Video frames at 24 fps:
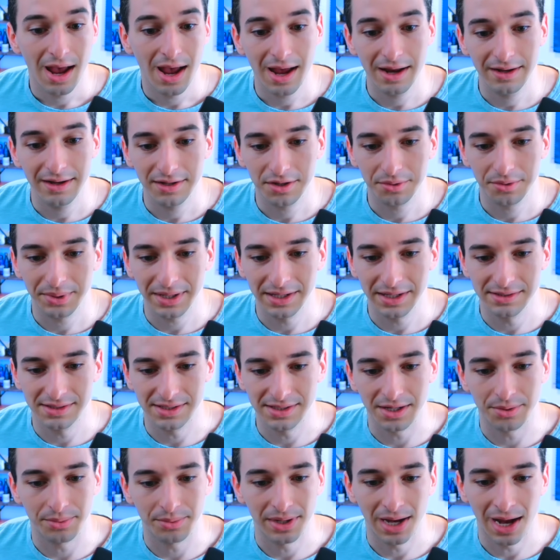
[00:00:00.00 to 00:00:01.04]
And here we can
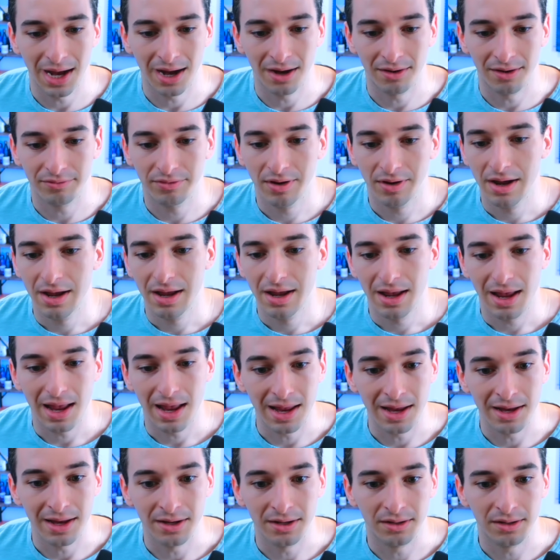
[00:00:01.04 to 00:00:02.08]
see we have
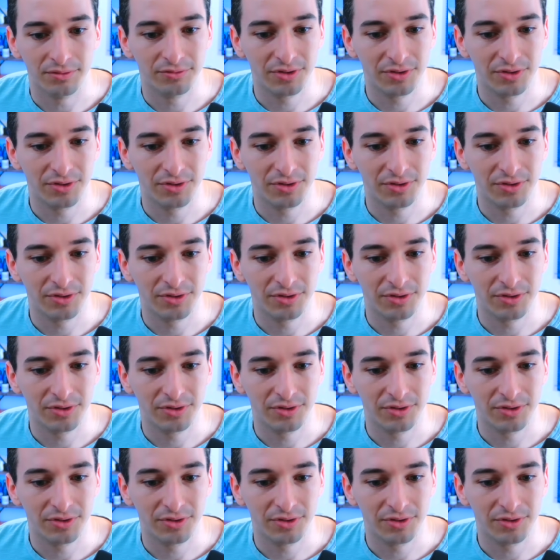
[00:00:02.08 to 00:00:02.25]
a